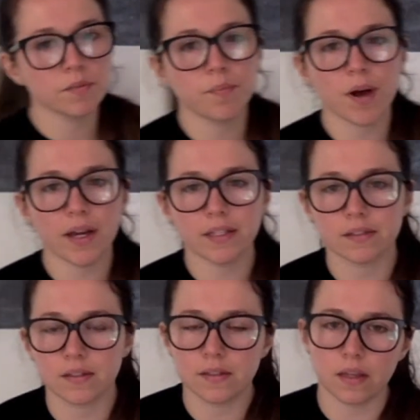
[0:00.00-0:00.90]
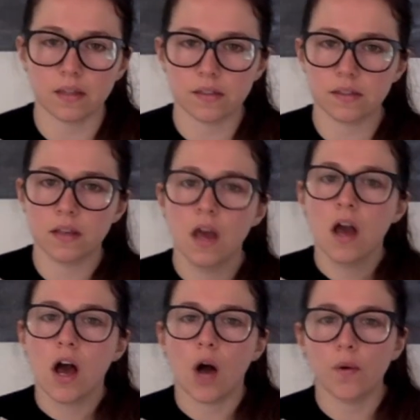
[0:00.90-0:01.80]
by 6.
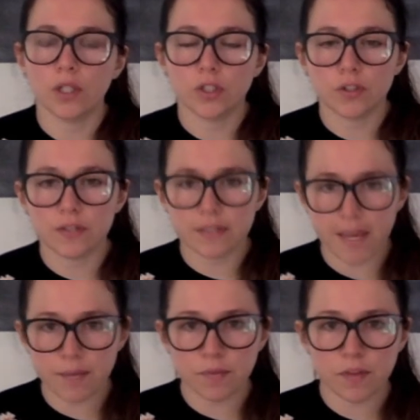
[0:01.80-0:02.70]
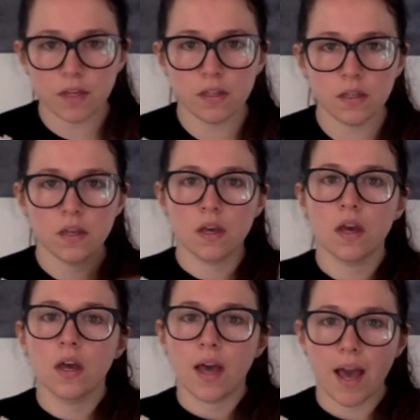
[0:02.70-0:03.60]
I want you to do the same thing.
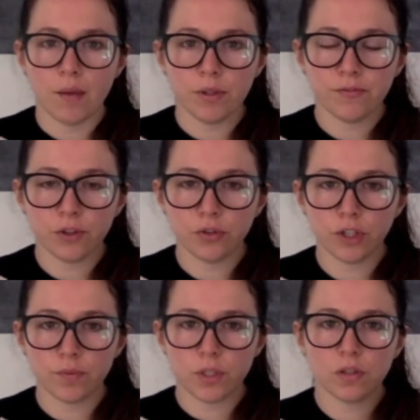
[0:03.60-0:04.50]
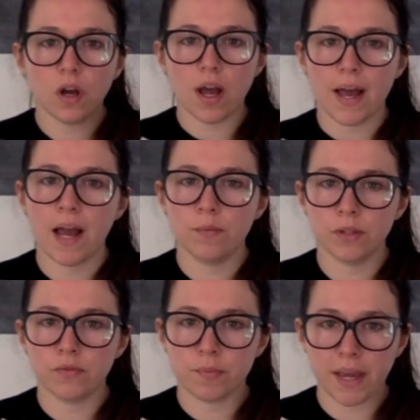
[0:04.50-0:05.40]
How many full groups have you got? How
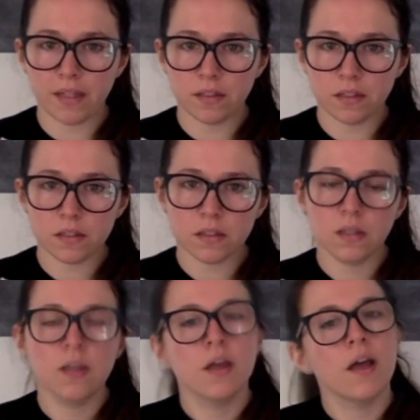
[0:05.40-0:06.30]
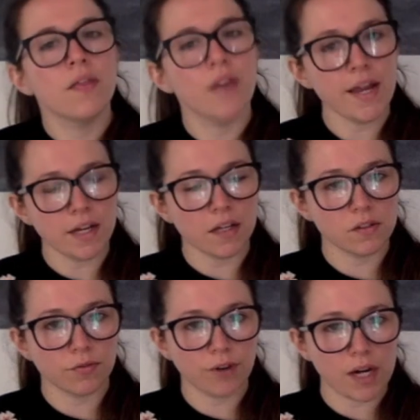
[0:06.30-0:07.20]
many remainders? Then as
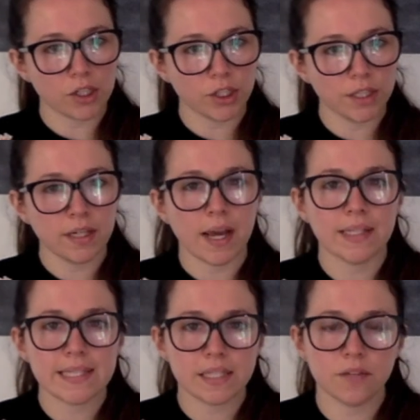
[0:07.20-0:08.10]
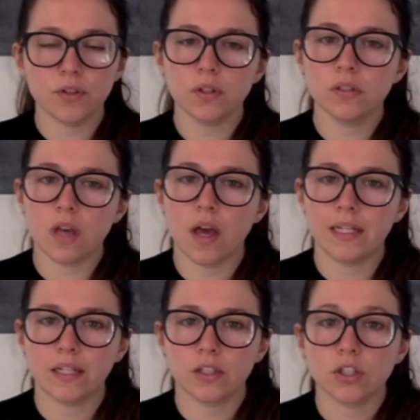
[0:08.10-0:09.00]
a fraction, and see if you can turn
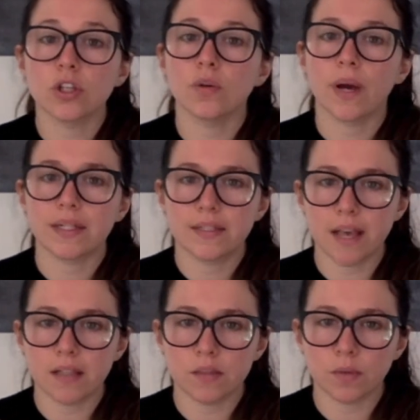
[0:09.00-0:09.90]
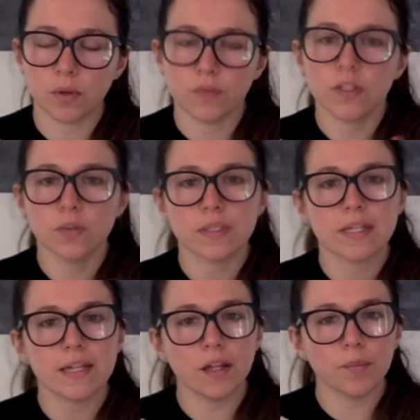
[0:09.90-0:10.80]
it into a decimal. This one's a
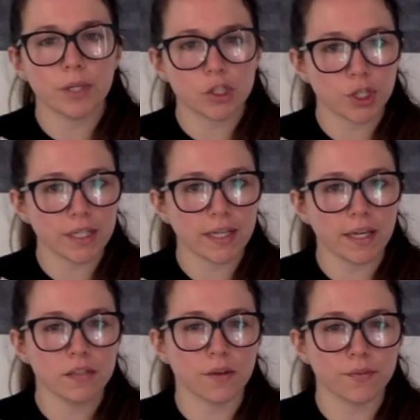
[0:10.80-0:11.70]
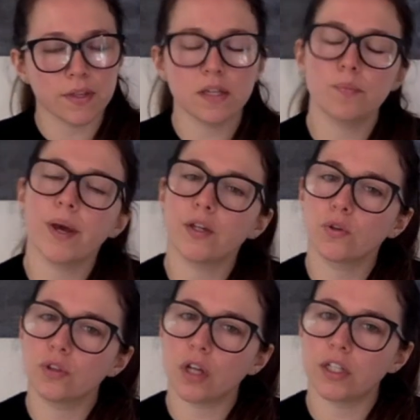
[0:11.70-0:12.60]
little bit tricky, so think about
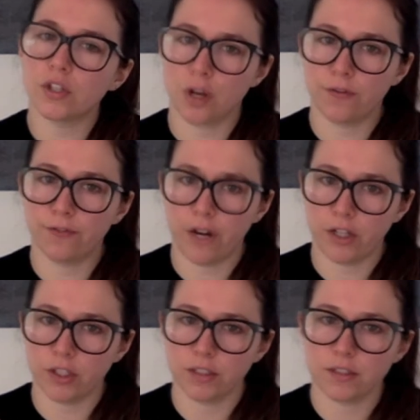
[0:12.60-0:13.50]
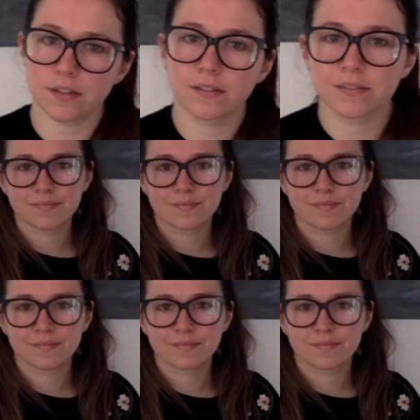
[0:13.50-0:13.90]
your knowledge of fractions.